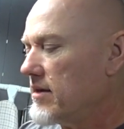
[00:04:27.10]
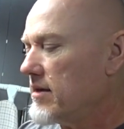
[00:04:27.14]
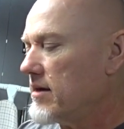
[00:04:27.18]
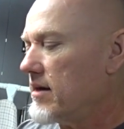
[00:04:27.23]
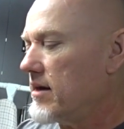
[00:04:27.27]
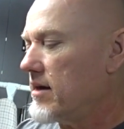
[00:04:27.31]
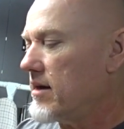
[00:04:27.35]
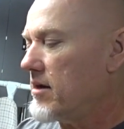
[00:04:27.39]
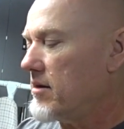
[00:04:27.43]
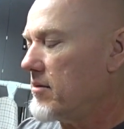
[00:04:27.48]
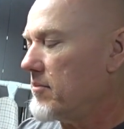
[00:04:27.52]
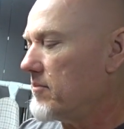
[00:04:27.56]

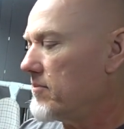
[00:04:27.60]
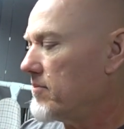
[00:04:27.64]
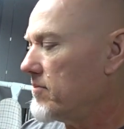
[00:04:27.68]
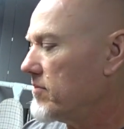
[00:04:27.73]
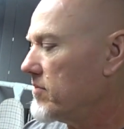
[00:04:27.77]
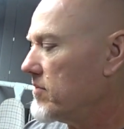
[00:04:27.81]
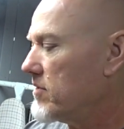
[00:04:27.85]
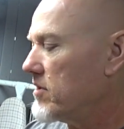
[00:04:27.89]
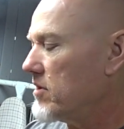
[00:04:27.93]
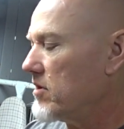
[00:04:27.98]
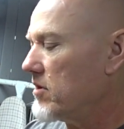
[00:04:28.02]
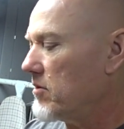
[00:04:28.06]
um,
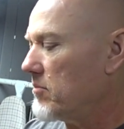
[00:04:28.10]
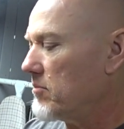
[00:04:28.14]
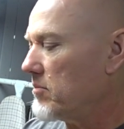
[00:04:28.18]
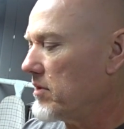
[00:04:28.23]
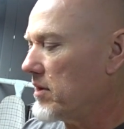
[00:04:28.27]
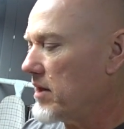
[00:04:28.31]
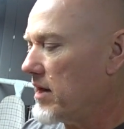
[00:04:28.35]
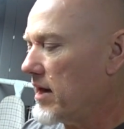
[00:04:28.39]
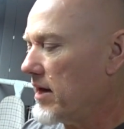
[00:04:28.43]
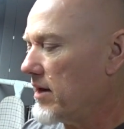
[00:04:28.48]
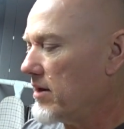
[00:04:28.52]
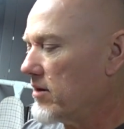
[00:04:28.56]
you know,
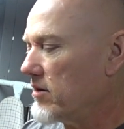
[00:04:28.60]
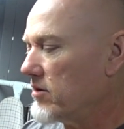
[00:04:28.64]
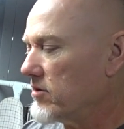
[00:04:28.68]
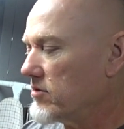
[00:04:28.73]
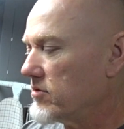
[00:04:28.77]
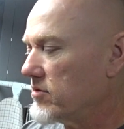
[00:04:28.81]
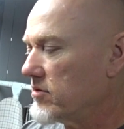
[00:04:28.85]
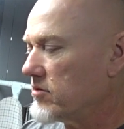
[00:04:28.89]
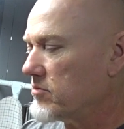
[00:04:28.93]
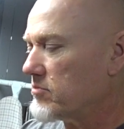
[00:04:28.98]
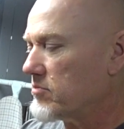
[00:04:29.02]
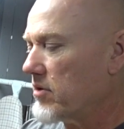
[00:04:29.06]
pliers,
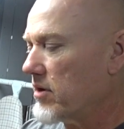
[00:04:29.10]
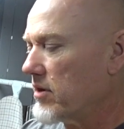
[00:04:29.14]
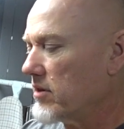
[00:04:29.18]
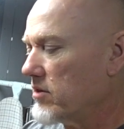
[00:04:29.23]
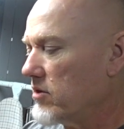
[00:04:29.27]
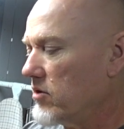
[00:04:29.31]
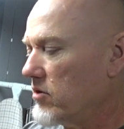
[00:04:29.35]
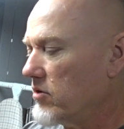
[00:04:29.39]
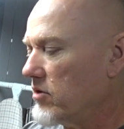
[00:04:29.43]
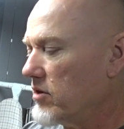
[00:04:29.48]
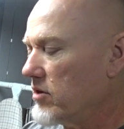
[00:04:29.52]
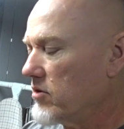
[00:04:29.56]

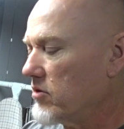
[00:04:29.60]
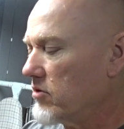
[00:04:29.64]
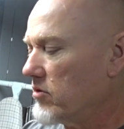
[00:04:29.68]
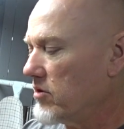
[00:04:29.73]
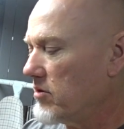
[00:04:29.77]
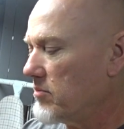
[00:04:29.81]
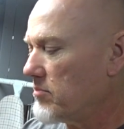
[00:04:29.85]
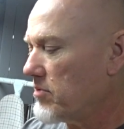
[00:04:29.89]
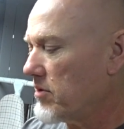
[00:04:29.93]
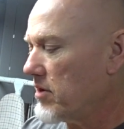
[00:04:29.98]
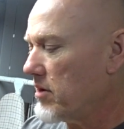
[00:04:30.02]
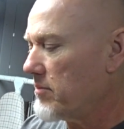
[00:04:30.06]
spring-loaded. The
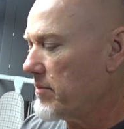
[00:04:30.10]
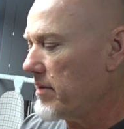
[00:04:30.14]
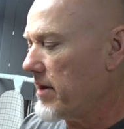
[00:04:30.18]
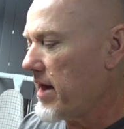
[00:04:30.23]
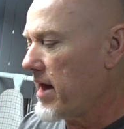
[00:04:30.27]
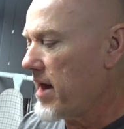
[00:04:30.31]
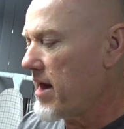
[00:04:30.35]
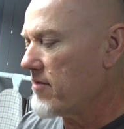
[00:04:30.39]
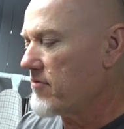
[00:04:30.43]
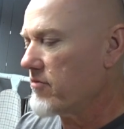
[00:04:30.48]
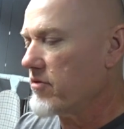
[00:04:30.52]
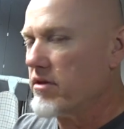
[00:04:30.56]
only problem I
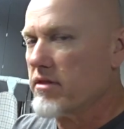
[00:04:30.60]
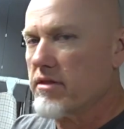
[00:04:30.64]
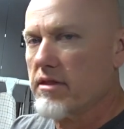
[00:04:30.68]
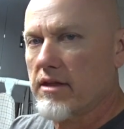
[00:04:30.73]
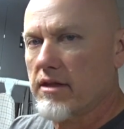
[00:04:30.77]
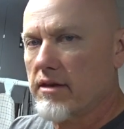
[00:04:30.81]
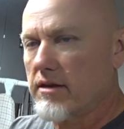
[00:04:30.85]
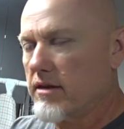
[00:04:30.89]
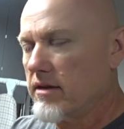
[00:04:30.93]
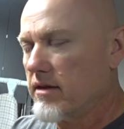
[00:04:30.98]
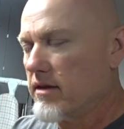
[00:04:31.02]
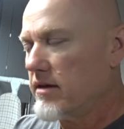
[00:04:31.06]
have with
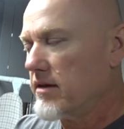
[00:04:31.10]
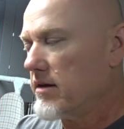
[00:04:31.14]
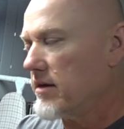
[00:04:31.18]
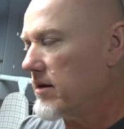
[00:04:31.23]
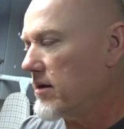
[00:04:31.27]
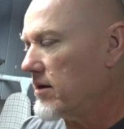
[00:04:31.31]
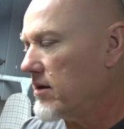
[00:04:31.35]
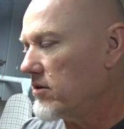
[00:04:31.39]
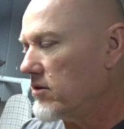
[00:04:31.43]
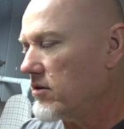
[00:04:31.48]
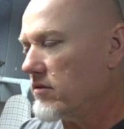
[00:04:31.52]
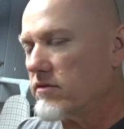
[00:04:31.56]
it,
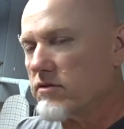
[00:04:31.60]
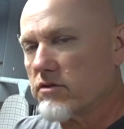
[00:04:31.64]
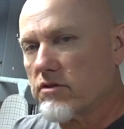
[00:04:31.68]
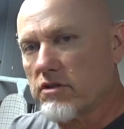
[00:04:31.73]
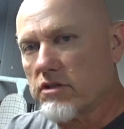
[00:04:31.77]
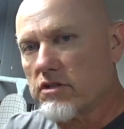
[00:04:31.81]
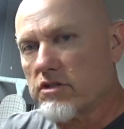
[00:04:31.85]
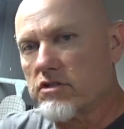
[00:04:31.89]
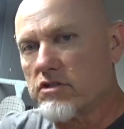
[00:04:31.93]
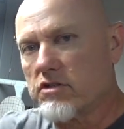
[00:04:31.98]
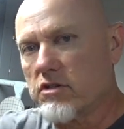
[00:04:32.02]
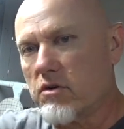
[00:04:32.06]
I don't know if it's
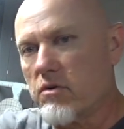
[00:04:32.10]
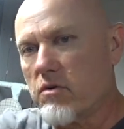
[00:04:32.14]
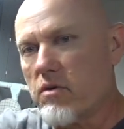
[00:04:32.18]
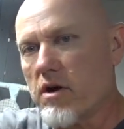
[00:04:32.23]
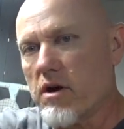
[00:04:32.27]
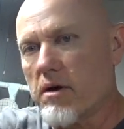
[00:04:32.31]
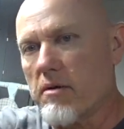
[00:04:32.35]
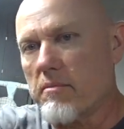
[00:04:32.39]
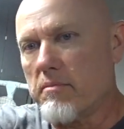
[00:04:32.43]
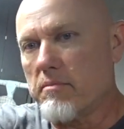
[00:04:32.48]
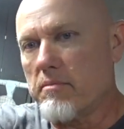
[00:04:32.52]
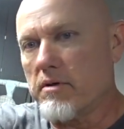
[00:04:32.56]
going to show
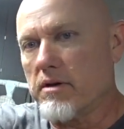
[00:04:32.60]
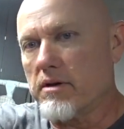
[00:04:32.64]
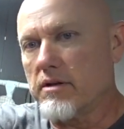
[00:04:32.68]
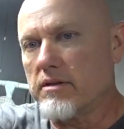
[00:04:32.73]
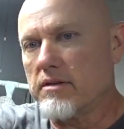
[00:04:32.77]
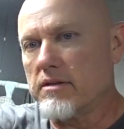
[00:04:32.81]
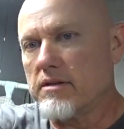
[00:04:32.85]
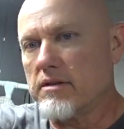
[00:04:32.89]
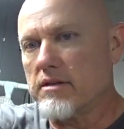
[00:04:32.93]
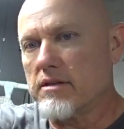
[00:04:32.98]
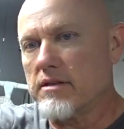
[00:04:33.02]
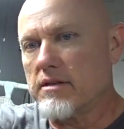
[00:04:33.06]
up,
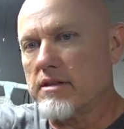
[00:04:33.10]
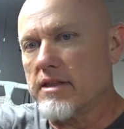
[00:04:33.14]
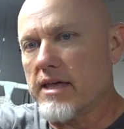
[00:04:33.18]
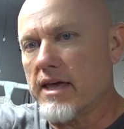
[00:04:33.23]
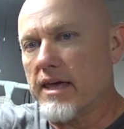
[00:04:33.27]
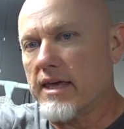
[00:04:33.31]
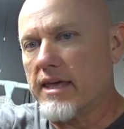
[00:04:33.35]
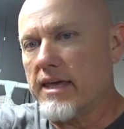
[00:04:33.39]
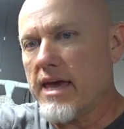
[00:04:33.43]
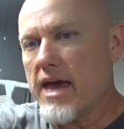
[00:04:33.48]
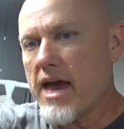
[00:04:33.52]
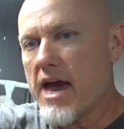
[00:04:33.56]
but
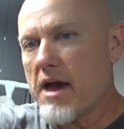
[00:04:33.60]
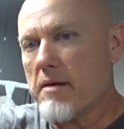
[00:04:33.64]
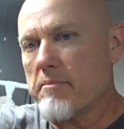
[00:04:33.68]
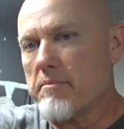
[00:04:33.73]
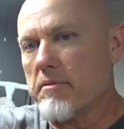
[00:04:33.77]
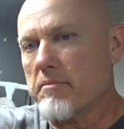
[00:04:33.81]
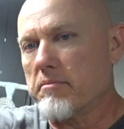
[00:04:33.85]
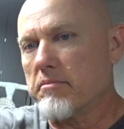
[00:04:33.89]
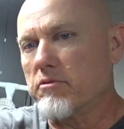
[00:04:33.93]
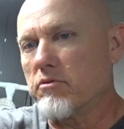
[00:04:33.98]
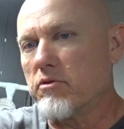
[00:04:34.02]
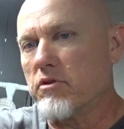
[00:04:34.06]
that
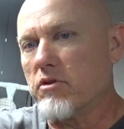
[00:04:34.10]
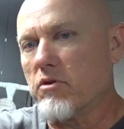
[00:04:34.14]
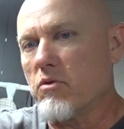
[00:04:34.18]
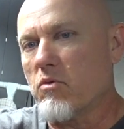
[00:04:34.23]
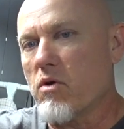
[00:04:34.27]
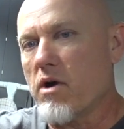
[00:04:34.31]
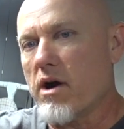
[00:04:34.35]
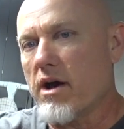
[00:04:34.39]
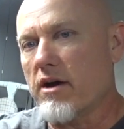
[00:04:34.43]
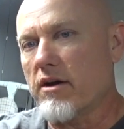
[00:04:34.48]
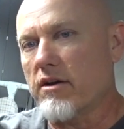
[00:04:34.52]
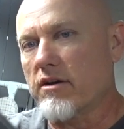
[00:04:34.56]
gap between the
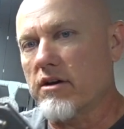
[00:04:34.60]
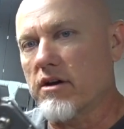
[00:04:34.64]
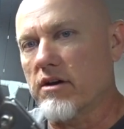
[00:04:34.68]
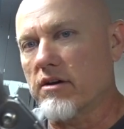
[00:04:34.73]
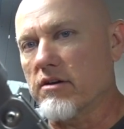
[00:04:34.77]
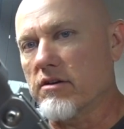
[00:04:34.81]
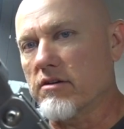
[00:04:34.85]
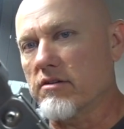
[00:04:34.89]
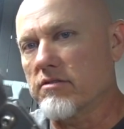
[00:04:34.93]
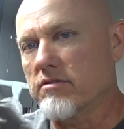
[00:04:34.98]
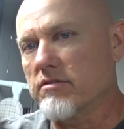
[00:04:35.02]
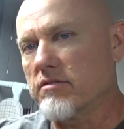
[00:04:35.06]
wire
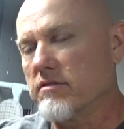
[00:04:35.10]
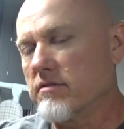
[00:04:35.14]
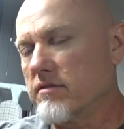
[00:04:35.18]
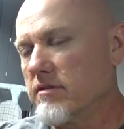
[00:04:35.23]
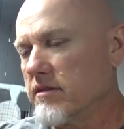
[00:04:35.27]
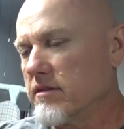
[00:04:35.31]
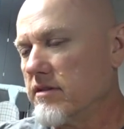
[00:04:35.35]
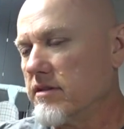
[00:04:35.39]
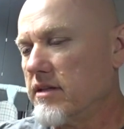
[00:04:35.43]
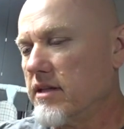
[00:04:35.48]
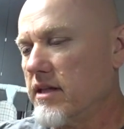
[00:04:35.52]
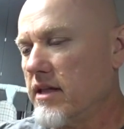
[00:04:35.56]
cutters,
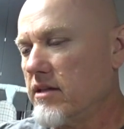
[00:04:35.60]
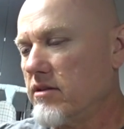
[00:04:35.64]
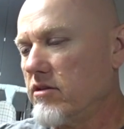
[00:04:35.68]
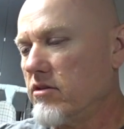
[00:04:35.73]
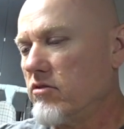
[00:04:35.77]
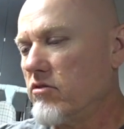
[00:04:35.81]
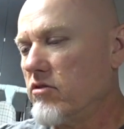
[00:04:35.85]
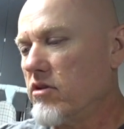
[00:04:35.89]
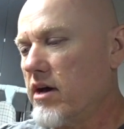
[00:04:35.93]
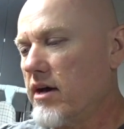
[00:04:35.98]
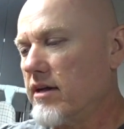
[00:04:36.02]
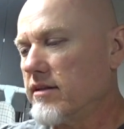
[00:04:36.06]
they
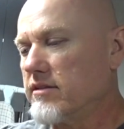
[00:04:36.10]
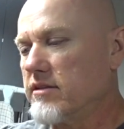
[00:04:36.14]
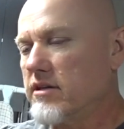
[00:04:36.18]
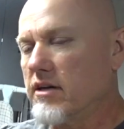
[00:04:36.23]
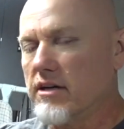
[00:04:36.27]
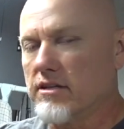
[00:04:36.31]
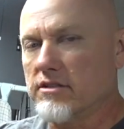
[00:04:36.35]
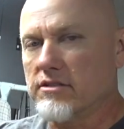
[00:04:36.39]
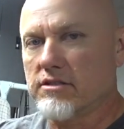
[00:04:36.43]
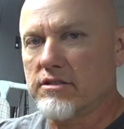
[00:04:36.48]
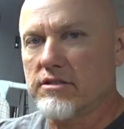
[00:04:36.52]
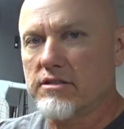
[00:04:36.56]
do not
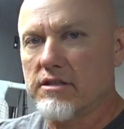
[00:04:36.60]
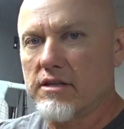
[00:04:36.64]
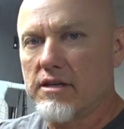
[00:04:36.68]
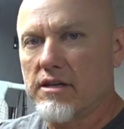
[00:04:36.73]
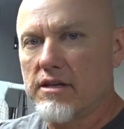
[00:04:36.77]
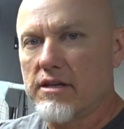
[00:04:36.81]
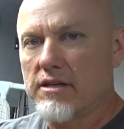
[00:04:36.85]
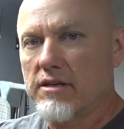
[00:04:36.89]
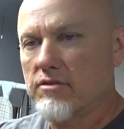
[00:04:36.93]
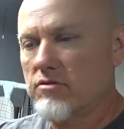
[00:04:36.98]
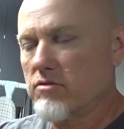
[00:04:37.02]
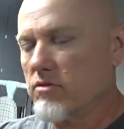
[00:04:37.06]
touch.
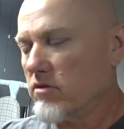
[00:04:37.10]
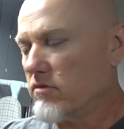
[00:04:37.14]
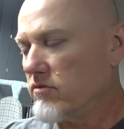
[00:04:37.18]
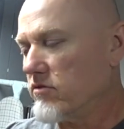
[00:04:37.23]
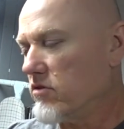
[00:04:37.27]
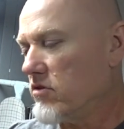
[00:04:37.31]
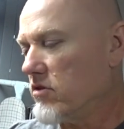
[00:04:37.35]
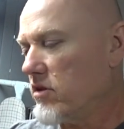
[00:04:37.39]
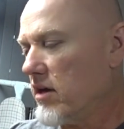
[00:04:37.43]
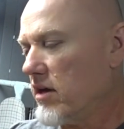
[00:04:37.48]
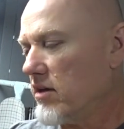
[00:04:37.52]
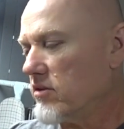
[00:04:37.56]
So if
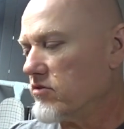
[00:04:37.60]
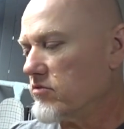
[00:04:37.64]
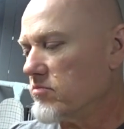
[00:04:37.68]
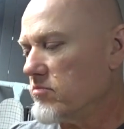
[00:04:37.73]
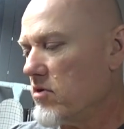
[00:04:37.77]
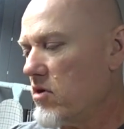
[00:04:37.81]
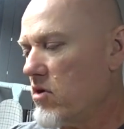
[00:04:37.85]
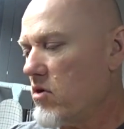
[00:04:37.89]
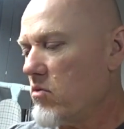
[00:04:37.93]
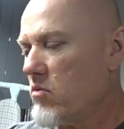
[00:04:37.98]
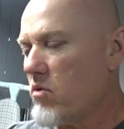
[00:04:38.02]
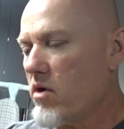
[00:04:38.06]
you got
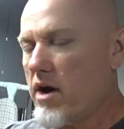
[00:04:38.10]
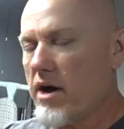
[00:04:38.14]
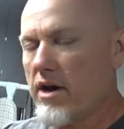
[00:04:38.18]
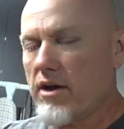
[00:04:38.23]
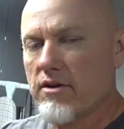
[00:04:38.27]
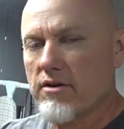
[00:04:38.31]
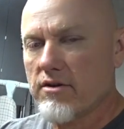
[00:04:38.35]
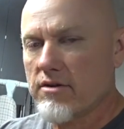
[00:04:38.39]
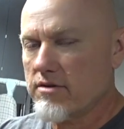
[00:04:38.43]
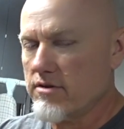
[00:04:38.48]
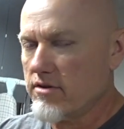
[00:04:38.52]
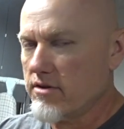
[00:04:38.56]
small
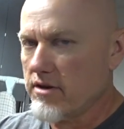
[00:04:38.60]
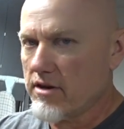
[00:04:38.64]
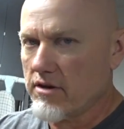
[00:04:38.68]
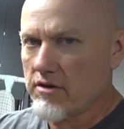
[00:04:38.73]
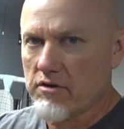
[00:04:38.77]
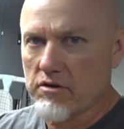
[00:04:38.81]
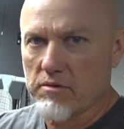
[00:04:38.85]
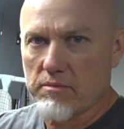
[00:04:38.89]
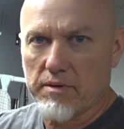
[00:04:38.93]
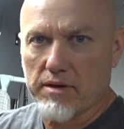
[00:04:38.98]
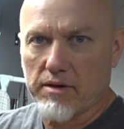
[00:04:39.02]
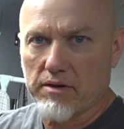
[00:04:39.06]
wire, you're not
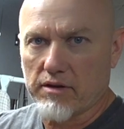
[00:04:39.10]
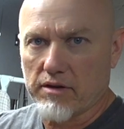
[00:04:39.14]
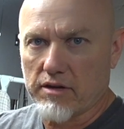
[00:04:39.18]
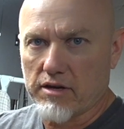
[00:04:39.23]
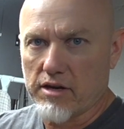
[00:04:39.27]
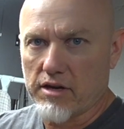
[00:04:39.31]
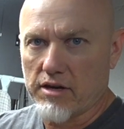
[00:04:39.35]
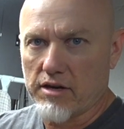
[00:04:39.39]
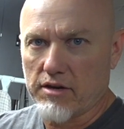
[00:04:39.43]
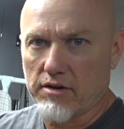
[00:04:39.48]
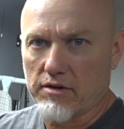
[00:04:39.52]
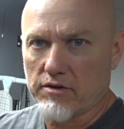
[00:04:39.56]
going to be able to
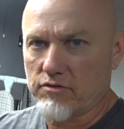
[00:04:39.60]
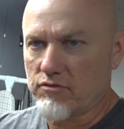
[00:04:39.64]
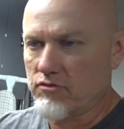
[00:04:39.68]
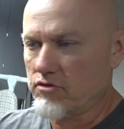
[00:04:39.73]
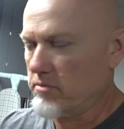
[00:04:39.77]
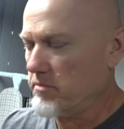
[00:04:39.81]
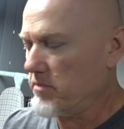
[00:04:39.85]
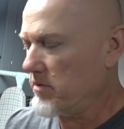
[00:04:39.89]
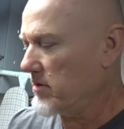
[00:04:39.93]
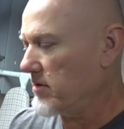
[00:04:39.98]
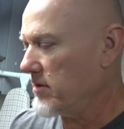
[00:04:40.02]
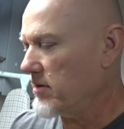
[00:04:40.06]
cut it or
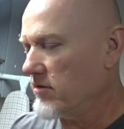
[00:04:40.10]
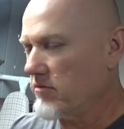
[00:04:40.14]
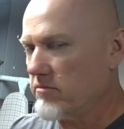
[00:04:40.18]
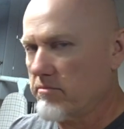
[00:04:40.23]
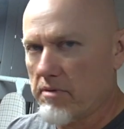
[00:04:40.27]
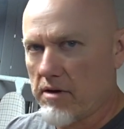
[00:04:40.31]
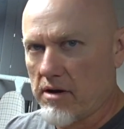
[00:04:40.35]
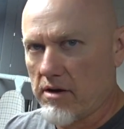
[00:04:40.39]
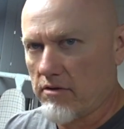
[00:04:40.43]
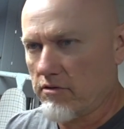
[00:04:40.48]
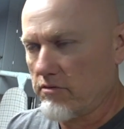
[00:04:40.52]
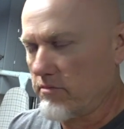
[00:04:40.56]
strip it. It
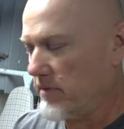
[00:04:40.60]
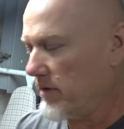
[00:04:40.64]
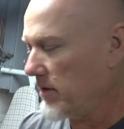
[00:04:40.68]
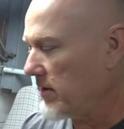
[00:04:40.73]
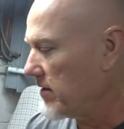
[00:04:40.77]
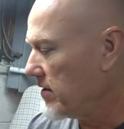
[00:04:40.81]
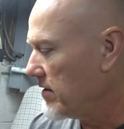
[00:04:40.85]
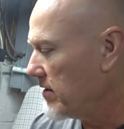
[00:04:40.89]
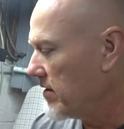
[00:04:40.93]
bothers me.